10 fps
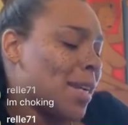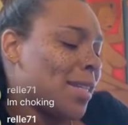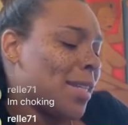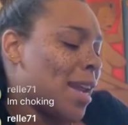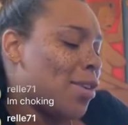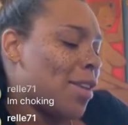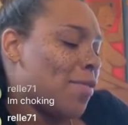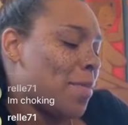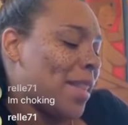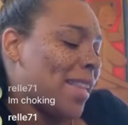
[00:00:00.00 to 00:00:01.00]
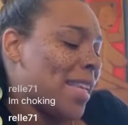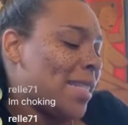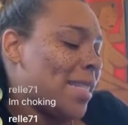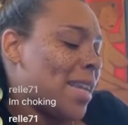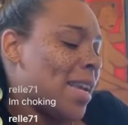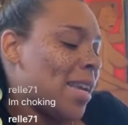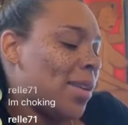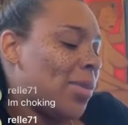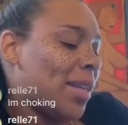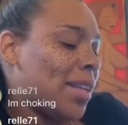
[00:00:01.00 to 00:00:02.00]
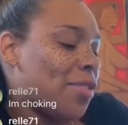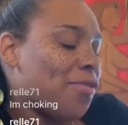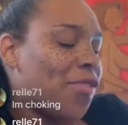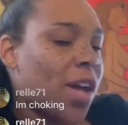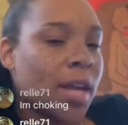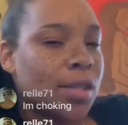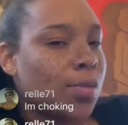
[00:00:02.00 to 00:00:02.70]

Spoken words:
niggas and they don't even be listening. What the fuck?